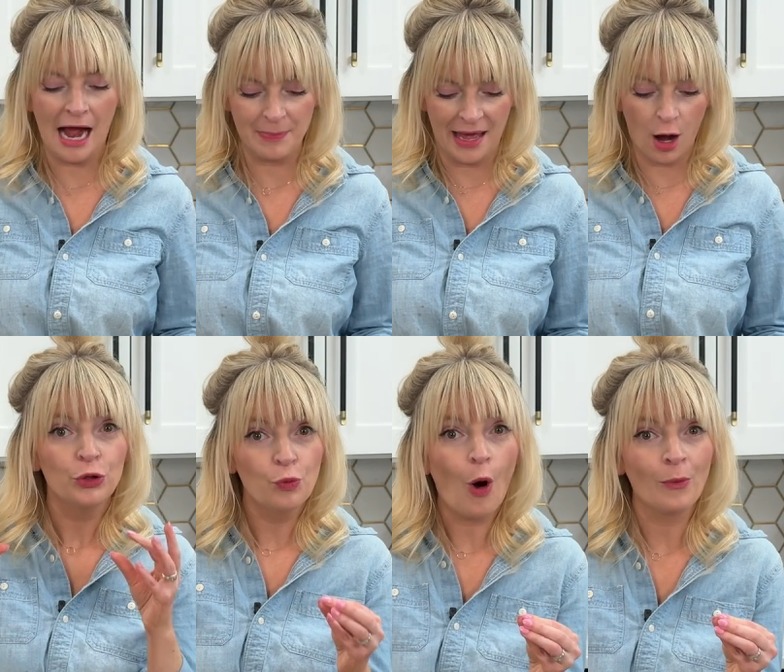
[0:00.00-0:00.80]
payoff.
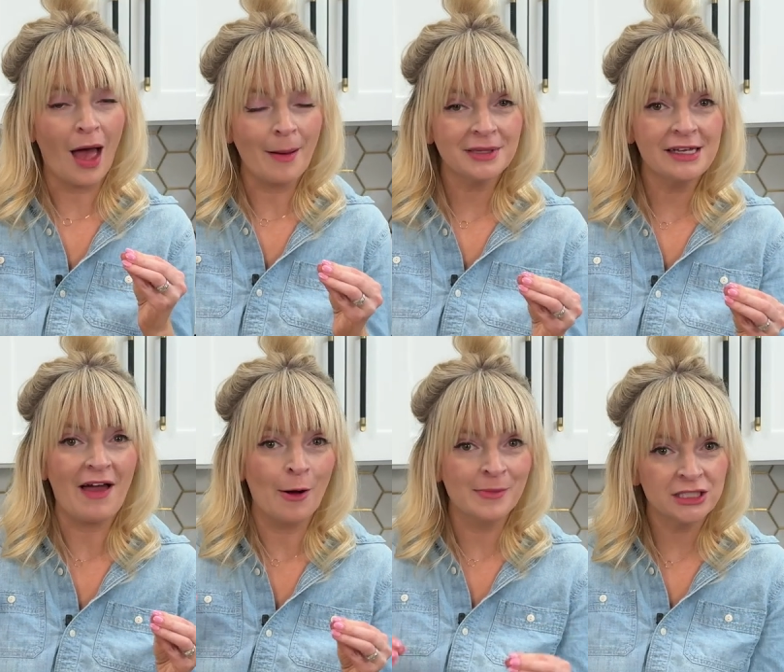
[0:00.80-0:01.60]
You all will not believe
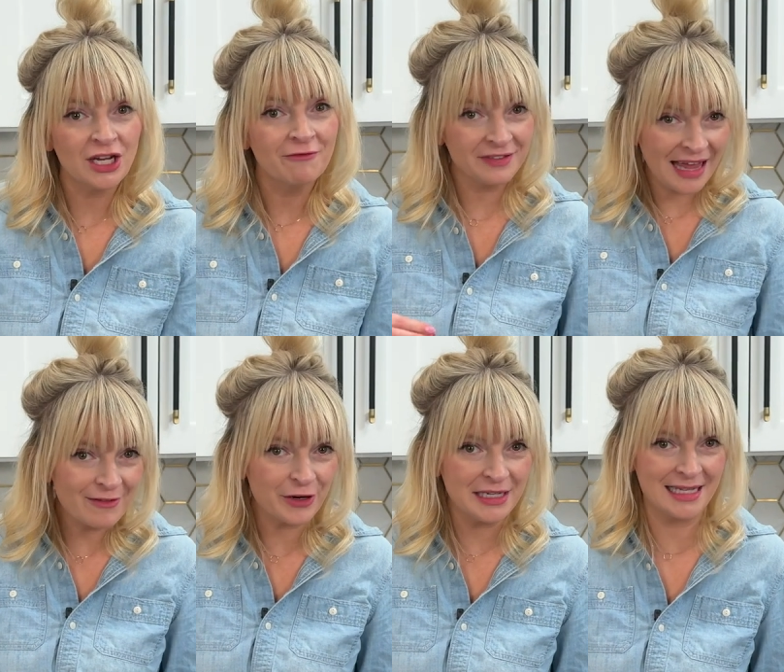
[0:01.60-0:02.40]
how much
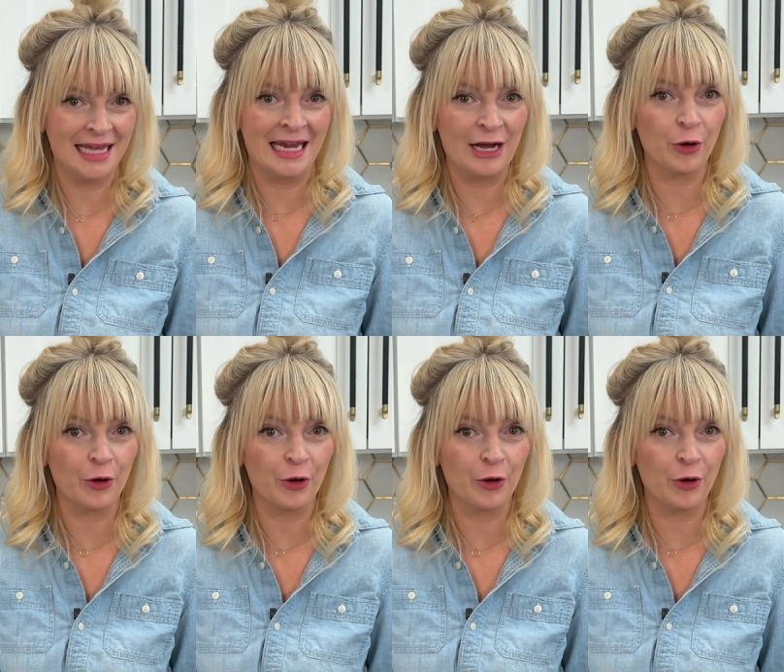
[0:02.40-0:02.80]
flavor is in here